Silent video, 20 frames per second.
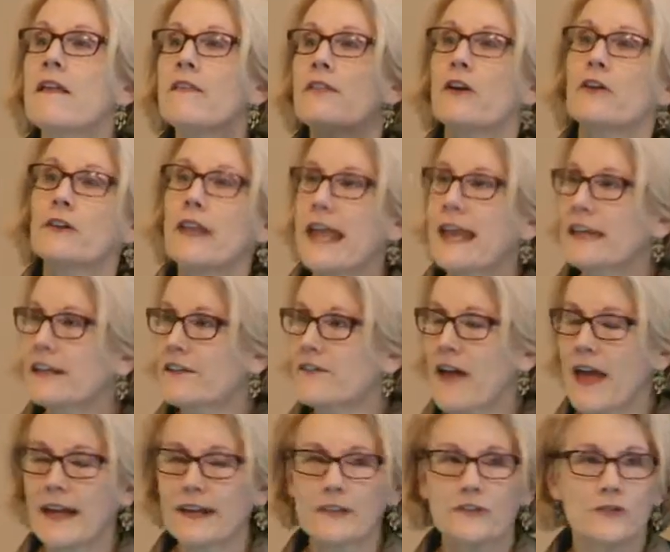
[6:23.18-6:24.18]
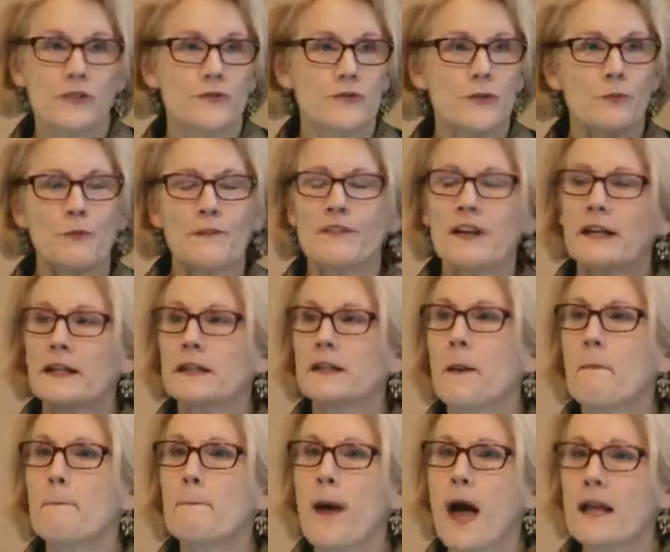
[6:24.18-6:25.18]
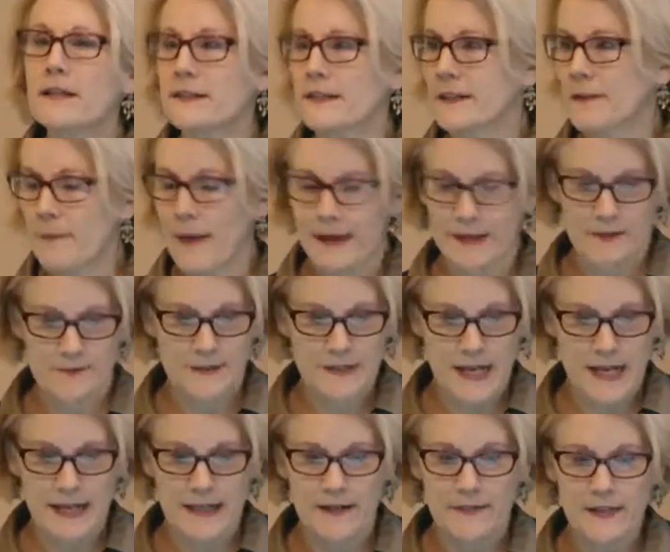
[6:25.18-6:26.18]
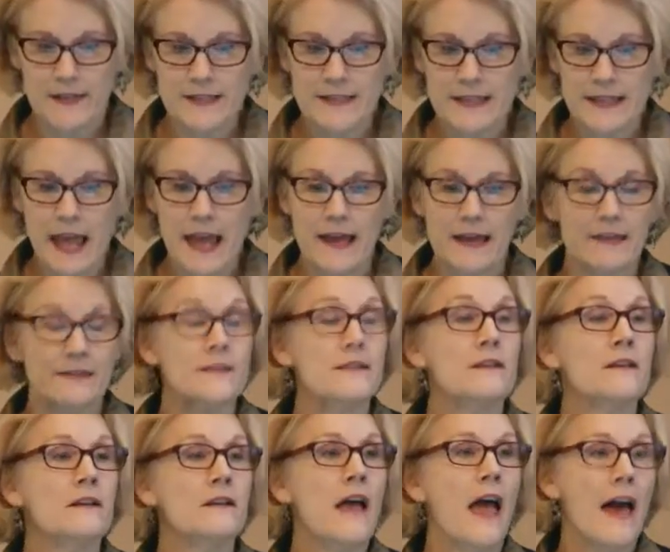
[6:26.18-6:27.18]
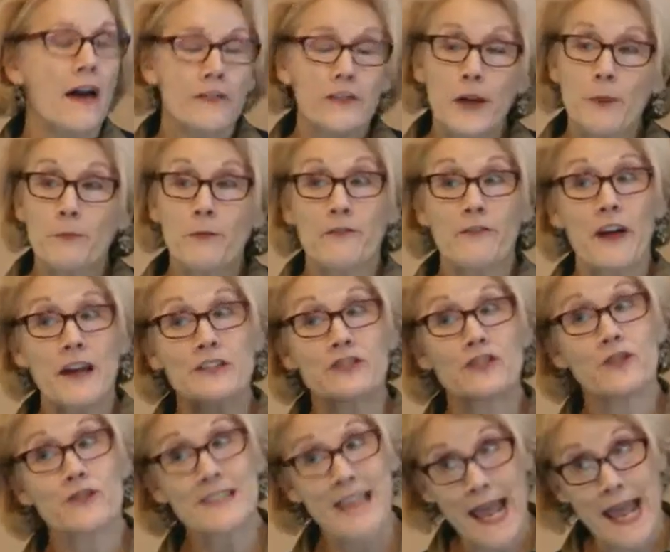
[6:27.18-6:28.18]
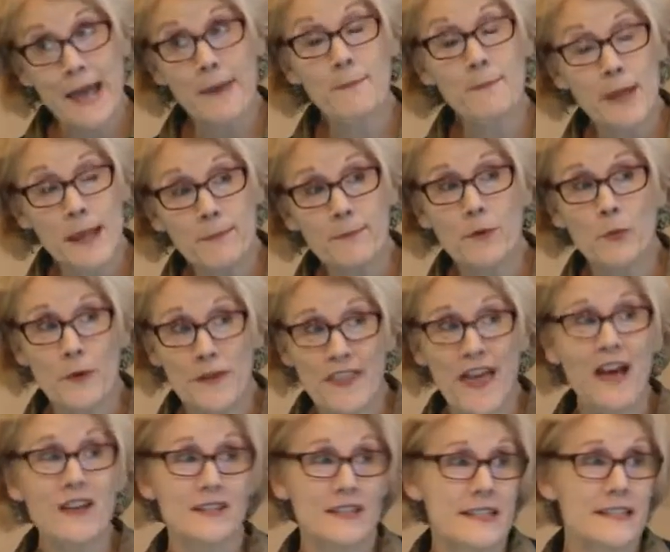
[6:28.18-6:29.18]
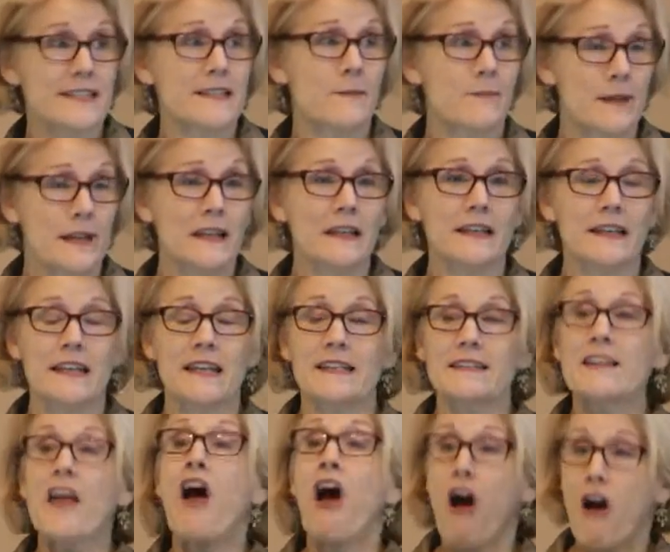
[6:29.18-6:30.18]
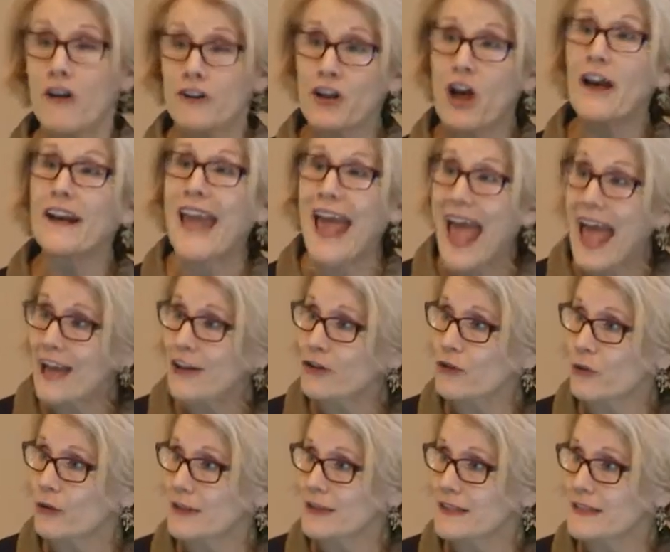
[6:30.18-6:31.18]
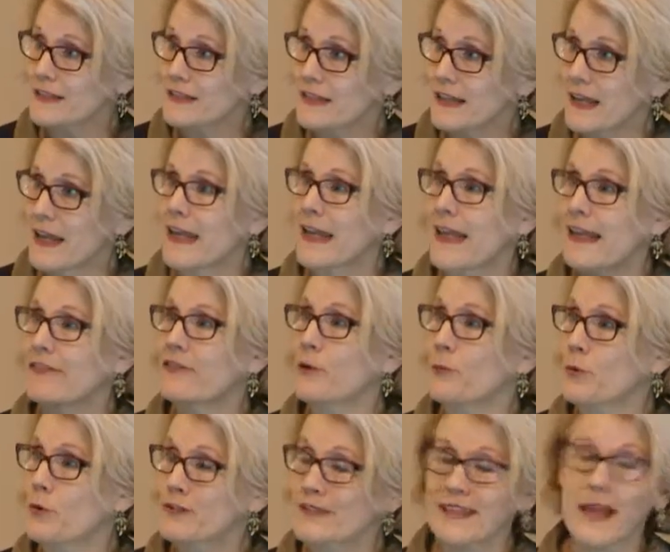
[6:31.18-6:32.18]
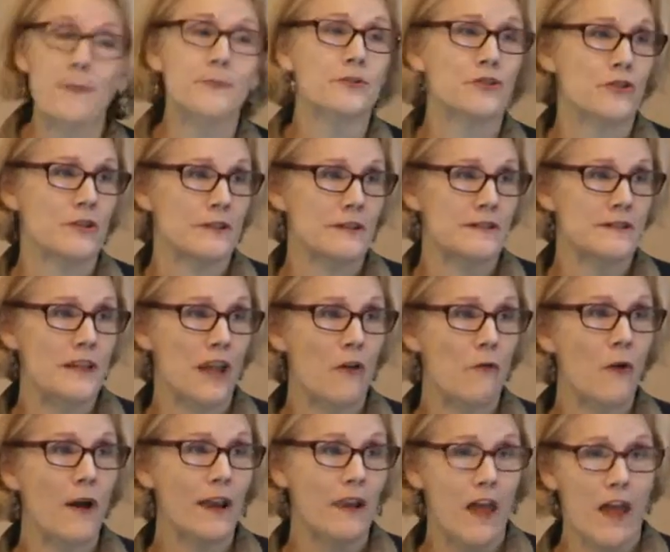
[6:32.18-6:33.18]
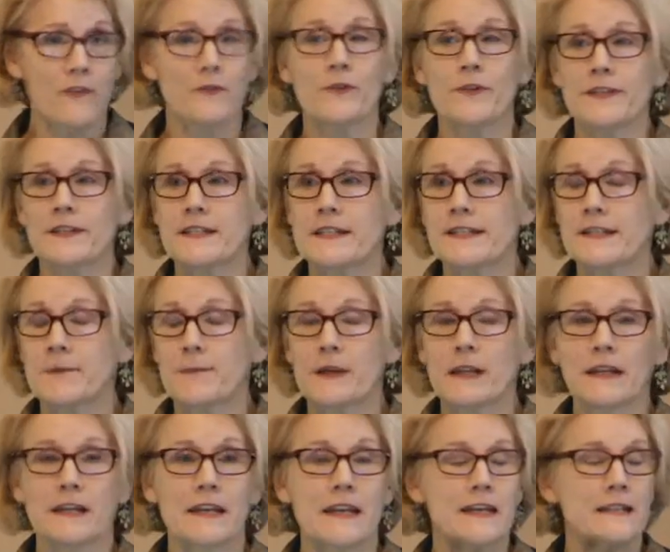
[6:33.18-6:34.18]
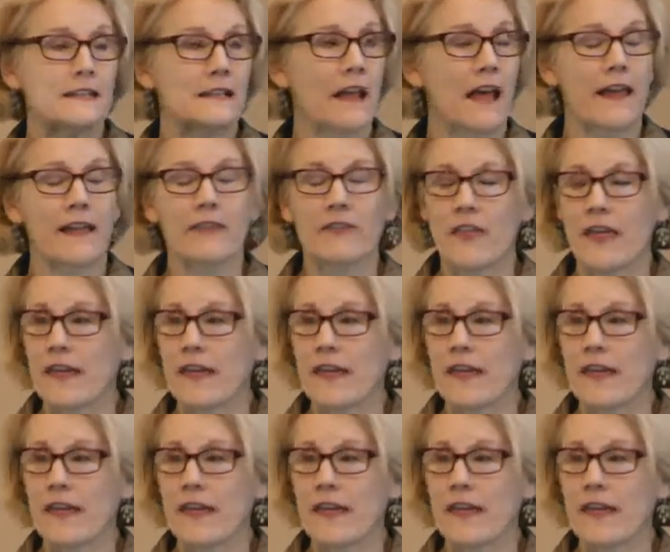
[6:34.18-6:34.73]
There are negative attitudes, and we've got an abundant amount of data that says healthcare professionals and people without disabilities are not accurate in their perceptions of what life with disability is like.